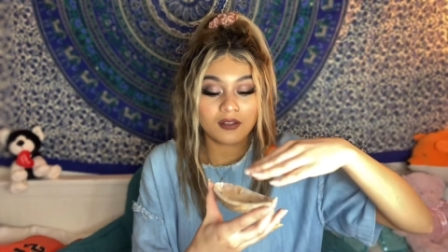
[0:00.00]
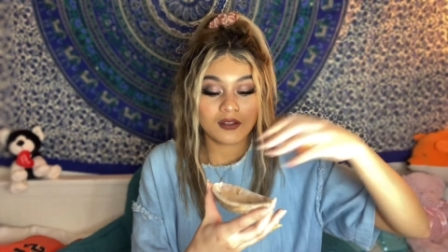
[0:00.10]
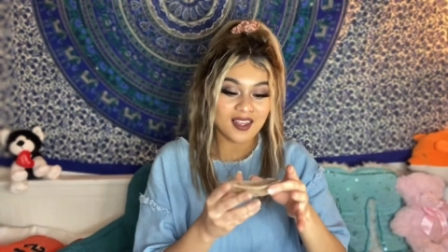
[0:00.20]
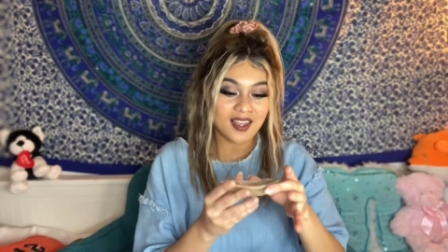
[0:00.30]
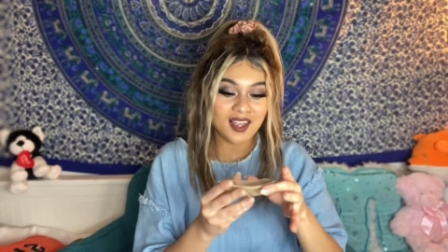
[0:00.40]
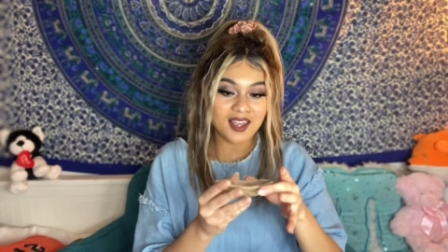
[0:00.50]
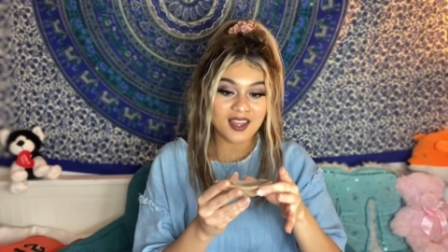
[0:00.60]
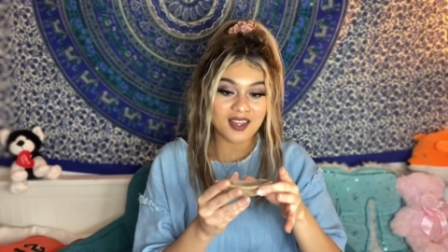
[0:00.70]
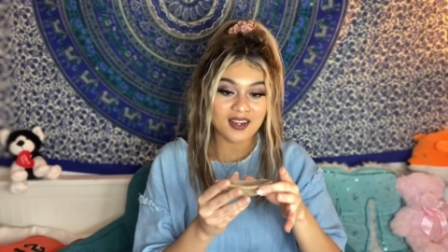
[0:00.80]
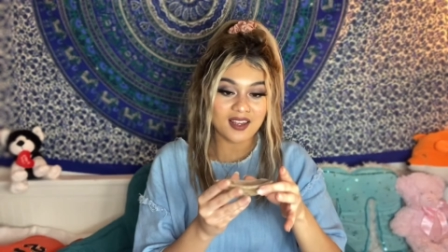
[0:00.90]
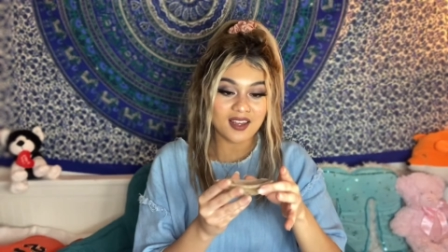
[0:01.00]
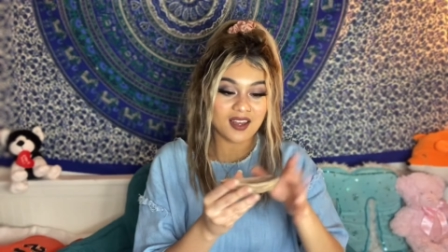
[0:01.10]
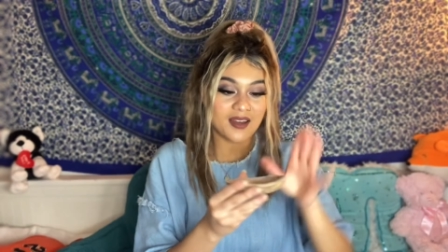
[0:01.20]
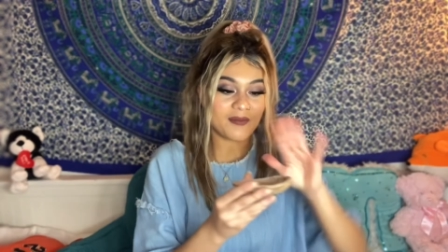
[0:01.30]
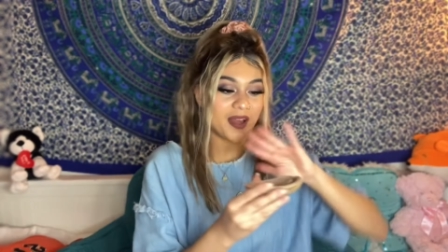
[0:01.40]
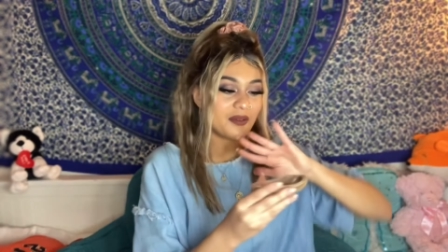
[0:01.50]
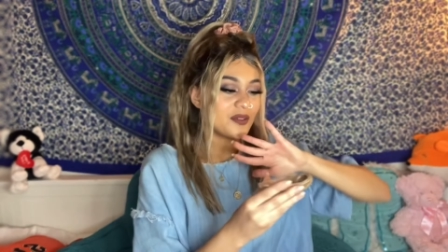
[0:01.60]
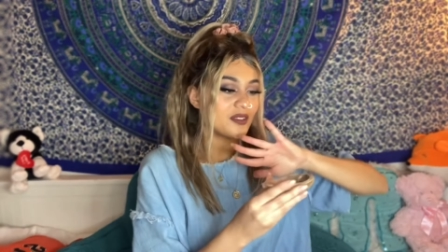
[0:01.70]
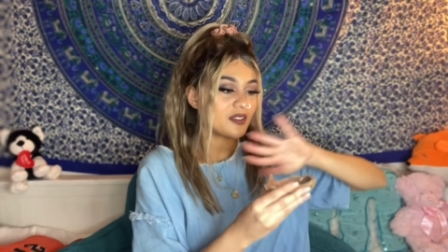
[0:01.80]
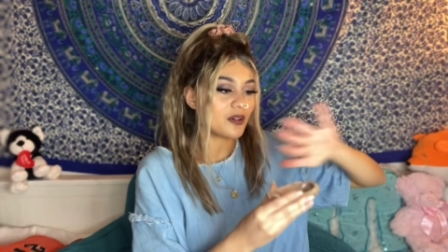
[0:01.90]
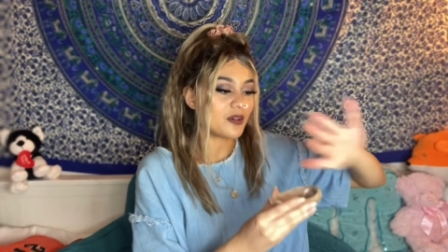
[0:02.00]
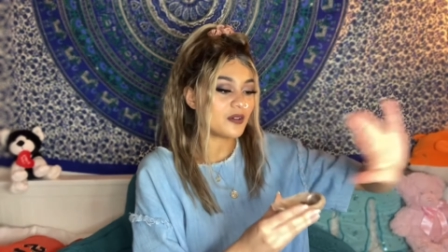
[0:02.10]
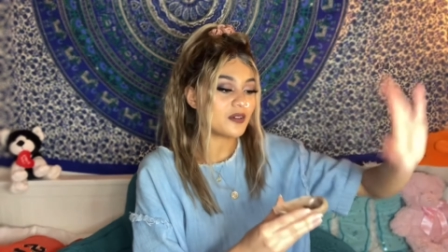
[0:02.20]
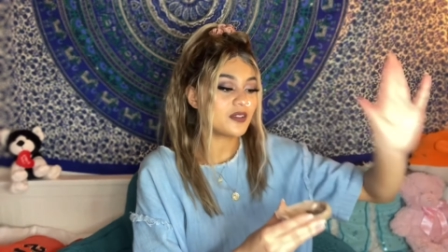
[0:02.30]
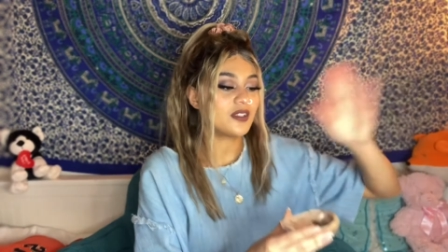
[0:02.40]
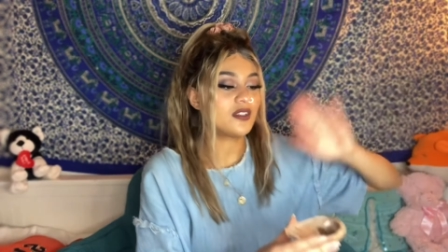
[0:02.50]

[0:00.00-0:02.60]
And I was told